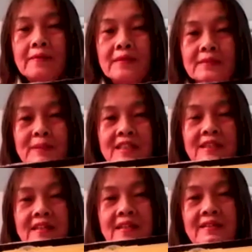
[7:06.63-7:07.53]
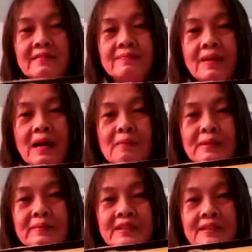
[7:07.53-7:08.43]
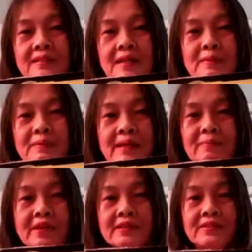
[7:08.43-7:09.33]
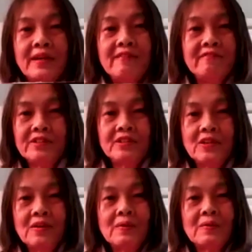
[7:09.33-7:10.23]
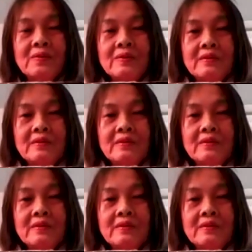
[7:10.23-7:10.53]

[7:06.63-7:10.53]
This particular album is an album I bring to every show,